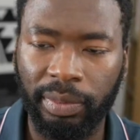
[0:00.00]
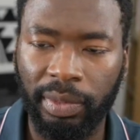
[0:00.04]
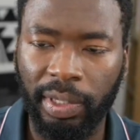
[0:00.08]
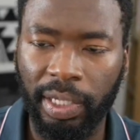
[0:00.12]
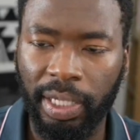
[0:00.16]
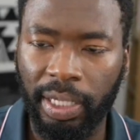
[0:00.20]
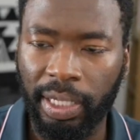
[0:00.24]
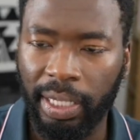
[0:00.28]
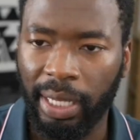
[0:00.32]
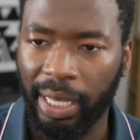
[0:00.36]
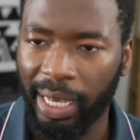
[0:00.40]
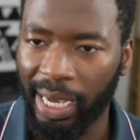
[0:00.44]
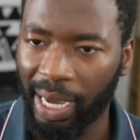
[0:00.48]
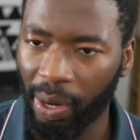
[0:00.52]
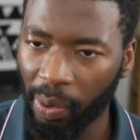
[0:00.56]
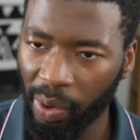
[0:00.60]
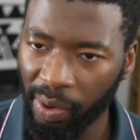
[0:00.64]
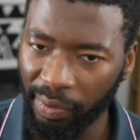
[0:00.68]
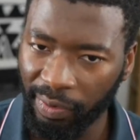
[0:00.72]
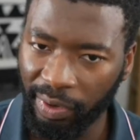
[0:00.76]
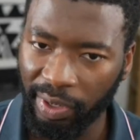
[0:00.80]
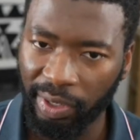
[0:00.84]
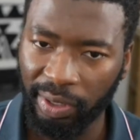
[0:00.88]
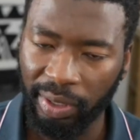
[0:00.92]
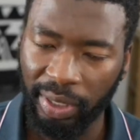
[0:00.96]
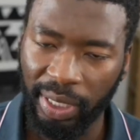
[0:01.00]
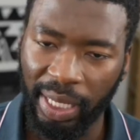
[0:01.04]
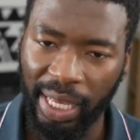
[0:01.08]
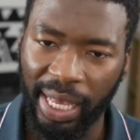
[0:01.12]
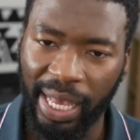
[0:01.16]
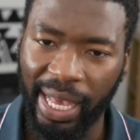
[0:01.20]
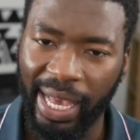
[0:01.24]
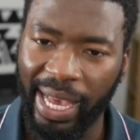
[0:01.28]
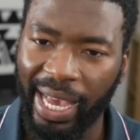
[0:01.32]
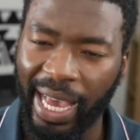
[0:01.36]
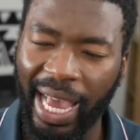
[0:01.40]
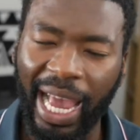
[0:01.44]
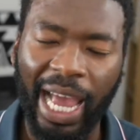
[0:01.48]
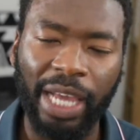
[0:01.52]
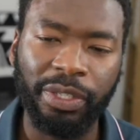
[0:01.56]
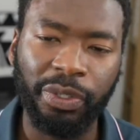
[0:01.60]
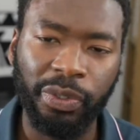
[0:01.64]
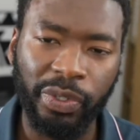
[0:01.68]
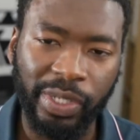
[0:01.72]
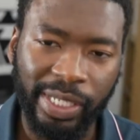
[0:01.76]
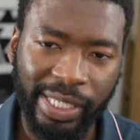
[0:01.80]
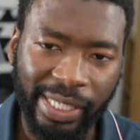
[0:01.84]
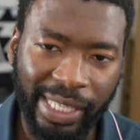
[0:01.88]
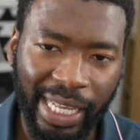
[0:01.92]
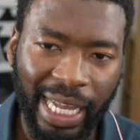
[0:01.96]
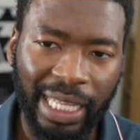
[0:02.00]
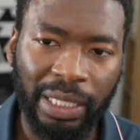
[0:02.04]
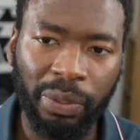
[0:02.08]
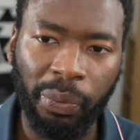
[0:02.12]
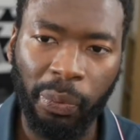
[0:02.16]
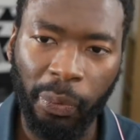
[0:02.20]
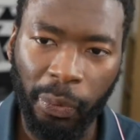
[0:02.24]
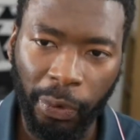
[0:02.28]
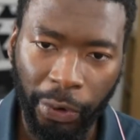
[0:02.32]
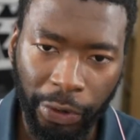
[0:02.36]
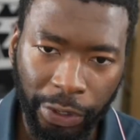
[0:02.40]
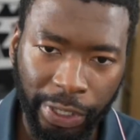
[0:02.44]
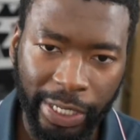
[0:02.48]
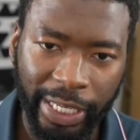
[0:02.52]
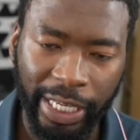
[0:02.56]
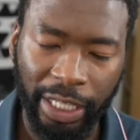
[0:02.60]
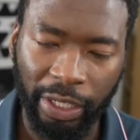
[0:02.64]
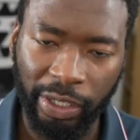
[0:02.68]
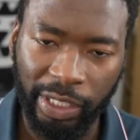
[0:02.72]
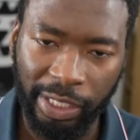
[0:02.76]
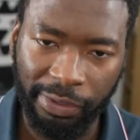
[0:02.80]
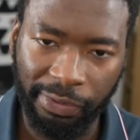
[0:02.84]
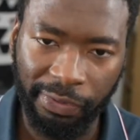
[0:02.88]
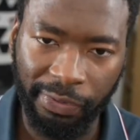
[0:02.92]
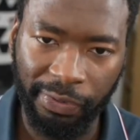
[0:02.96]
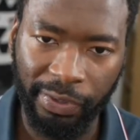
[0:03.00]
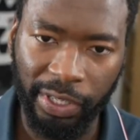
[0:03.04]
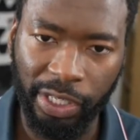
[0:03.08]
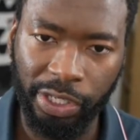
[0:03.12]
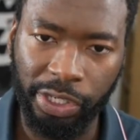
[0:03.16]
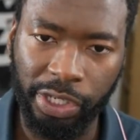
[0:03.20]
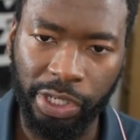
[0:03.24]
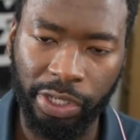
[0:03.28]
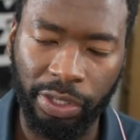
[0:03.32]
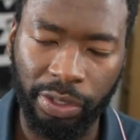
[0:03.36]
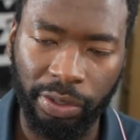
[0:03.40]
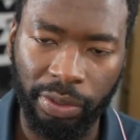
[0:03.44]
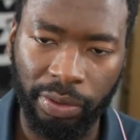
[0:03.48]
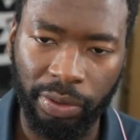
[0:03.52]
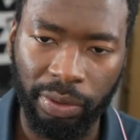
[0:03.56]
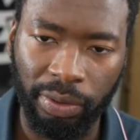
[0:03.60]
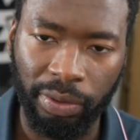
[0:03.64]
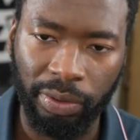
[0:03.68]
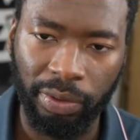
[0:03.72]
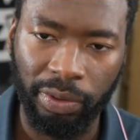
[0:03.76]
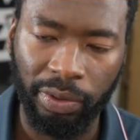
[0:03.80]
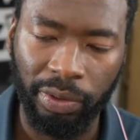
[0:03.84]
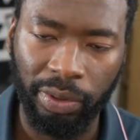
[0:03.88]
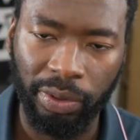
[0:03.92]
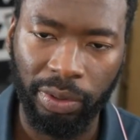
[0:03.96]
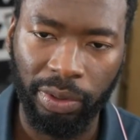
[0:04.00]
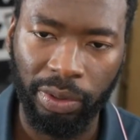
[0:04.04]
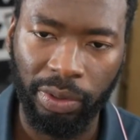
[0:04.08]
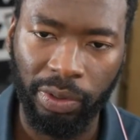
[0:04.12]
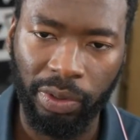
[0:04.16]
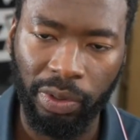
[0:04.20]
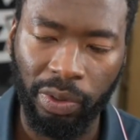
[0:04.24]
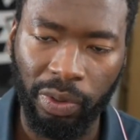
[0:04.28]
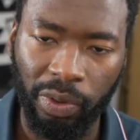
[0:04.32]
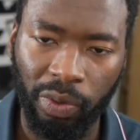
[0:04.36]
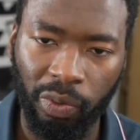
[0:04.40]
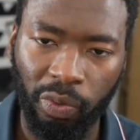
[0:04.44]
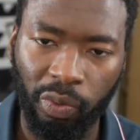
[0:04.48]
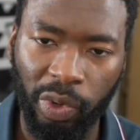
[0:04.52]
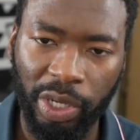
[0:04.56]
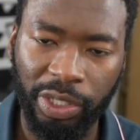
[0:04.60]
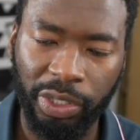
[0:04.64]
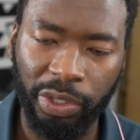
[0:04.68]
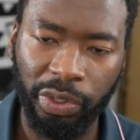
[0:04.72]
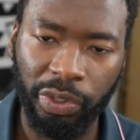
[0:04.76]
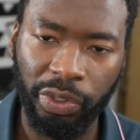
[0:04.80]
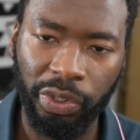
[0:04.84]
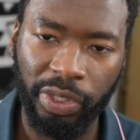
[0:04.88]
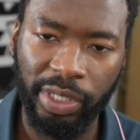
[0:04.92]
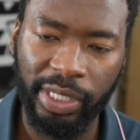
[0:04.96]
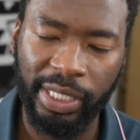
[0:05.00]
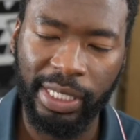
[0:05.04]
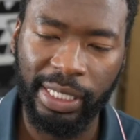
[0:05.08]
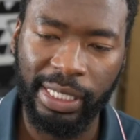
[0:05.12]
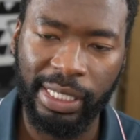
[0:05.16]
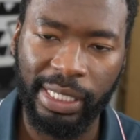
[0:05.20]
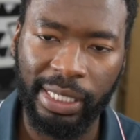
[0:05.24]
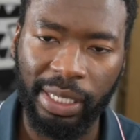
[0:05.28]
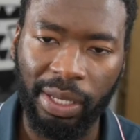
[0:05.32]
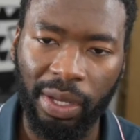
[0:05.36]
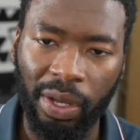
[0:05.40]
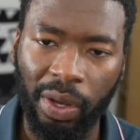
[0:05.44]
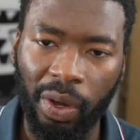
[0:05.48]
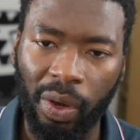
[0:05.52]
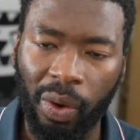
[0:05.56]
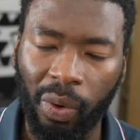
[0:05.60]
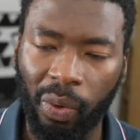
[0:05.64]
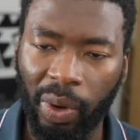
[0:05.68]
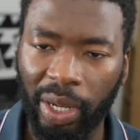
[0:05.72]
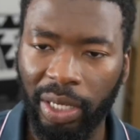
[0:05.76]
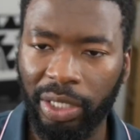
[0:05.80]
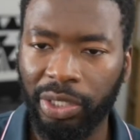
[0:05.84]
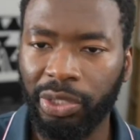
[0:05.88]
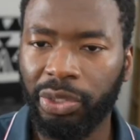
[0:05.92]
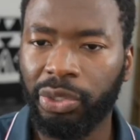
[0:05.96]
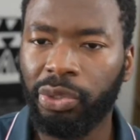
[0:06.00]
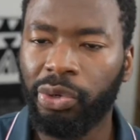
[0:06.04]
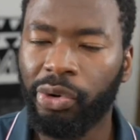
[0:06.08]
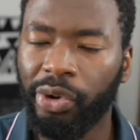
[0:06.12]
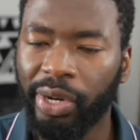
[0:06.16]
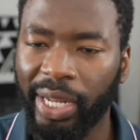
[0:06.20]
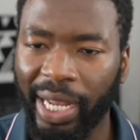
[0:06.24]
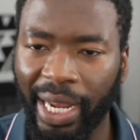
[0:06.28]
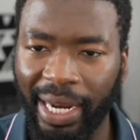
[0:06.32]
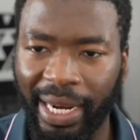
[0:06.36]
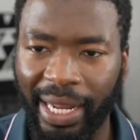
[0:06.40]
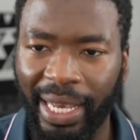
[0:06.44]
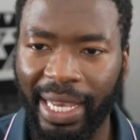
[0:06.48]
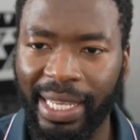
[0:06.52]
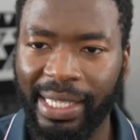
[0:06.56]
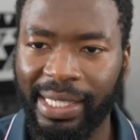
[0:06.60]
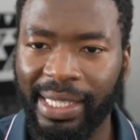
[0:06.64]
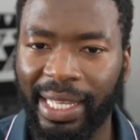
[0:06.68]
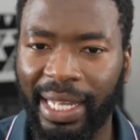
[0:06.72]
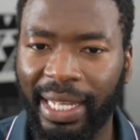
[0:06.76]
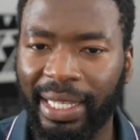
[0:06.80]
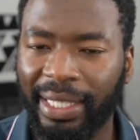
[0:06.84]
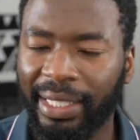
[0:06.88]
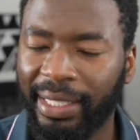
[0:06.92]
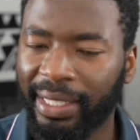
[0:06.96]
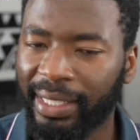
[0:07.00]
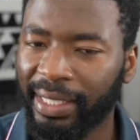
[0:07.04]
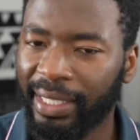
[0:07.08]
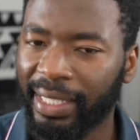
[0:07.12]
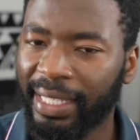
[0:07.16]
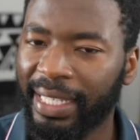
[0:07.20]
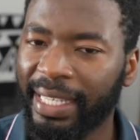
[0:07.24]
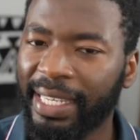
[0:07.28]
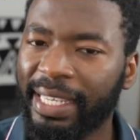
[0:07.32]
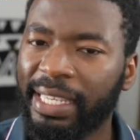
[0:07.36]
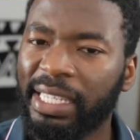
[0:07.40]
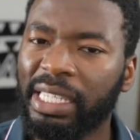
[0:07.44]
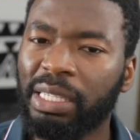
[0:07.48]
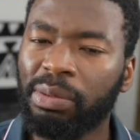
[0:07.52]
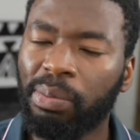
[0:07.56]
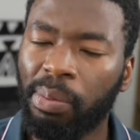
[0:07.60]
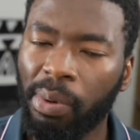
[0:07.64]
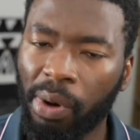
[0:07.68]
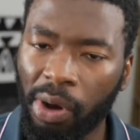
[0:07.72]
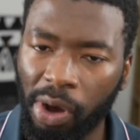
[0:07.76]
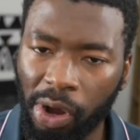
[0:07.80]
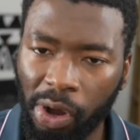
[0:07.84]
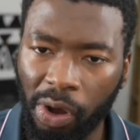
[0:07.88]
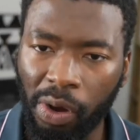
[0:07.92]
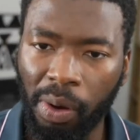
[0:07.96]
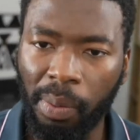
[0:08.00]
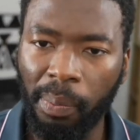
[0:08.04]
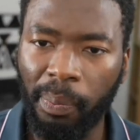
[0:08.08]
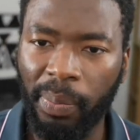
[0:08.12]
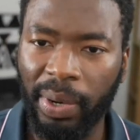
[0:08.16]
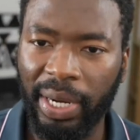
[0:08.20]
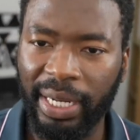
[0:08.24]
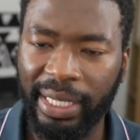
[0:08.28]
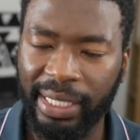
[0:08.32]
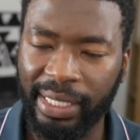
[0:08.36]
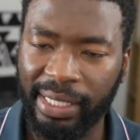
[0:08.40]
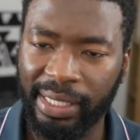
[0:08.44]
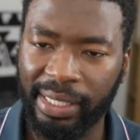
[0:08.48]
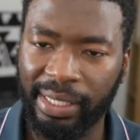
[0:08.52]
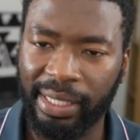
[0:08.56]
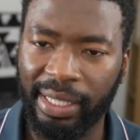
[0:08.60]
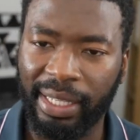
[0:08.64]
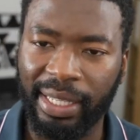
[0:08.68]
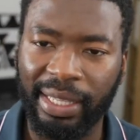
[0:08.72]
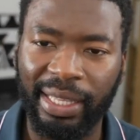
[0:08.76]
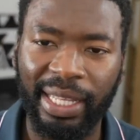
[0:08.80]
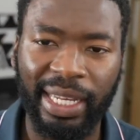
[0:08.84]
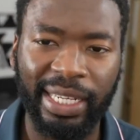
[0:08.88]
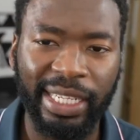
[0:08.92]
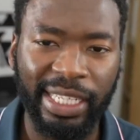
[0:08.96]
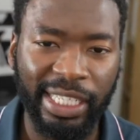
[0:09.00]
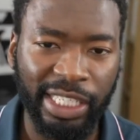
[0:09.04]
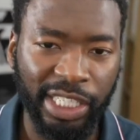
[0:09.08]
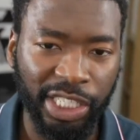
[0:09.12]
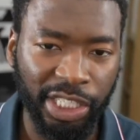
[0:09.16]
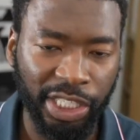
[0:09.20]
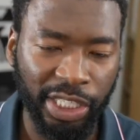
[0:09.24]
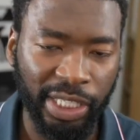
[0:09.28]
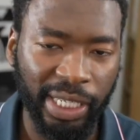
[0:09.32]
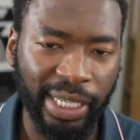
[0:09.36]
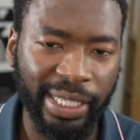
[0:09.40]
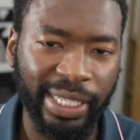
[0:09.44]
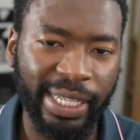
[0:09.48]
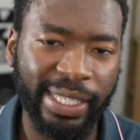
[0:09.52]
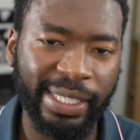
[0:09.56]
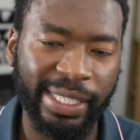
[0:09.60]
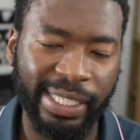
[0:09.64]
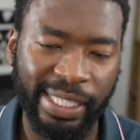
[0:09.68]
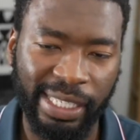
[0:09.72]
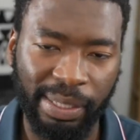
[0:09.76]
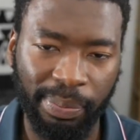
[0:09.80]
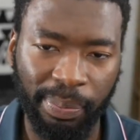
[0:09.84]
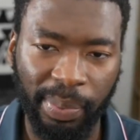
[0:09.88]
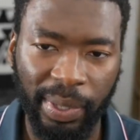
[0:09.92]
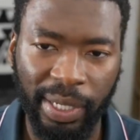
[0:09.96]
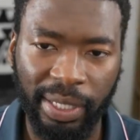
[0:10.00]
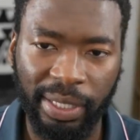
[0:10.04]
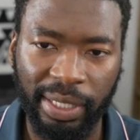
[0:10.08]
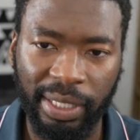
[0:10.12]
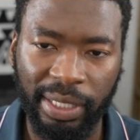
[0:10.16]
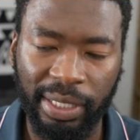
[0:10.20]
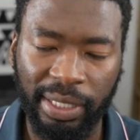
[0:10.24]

However, as you start working on the feature, what do you notice? Well, you realize that it's more complex than initially anticipated.